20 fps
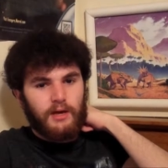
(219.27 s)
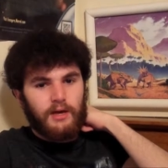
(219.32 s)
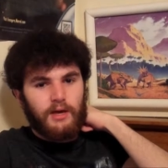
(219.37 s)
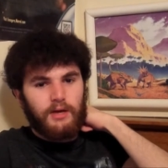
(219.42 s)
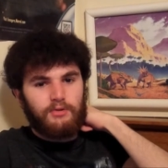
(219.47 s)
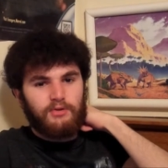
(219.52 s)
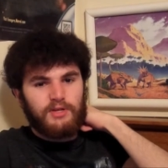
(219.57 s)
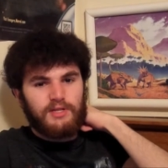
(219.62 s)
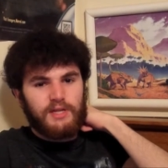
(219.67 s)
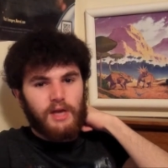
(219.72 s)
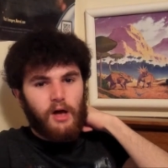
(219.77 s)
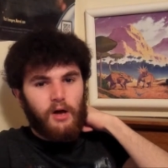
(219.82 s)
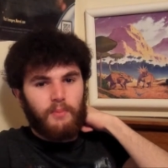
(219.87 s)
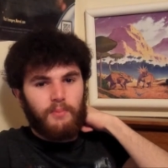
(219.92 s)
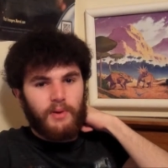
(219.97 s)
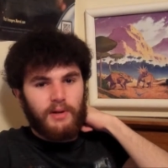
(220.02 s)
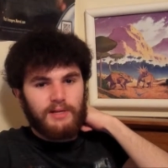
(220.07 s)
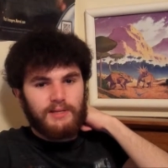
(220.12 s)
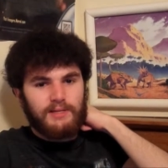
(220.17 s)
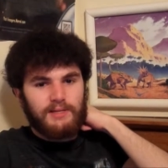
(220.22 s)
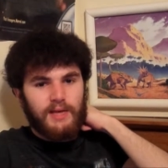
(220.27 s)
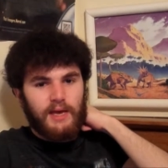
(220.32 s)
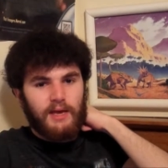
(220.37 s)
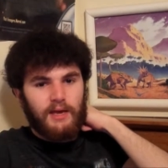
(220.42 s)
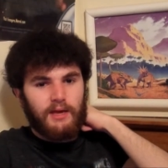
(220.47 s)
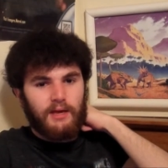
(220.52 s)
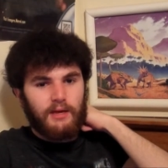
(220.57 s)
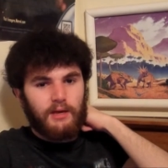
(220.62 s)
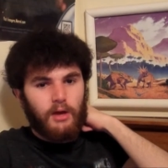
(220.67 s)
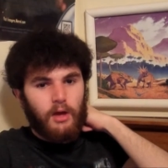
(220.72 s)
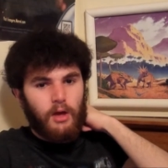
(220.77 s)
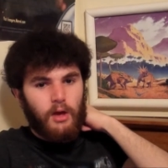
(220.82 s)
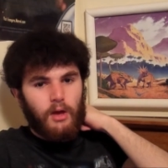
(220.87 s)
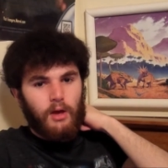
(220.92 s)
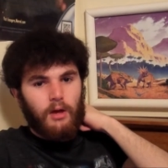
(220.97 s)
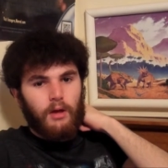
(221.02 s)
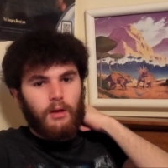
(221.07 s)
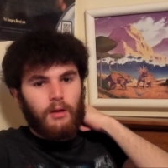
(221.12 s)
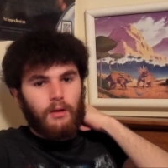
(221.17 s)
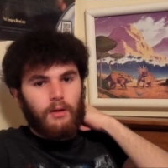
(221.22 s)
Idris Elba saying,
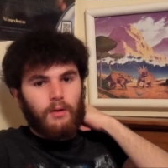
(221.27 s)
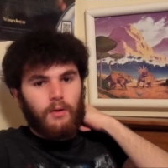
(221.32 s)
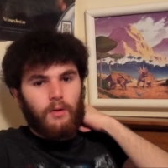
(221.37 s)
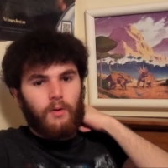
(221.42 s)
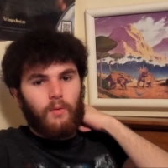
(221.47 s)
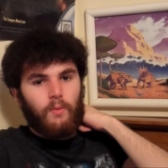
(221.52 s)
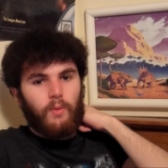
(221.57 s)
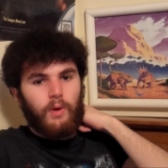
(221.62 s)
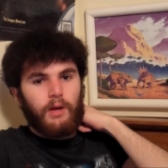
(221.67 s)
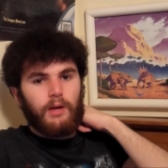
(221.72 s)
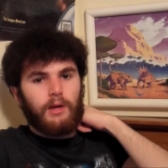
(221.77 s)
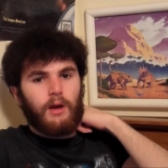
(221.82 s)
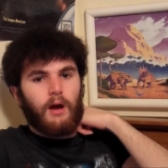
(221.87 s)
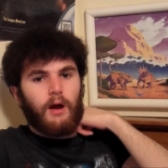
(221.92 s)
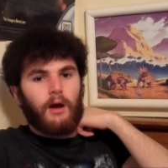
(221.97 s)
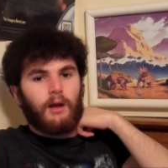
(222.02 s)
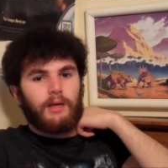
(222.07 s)
We are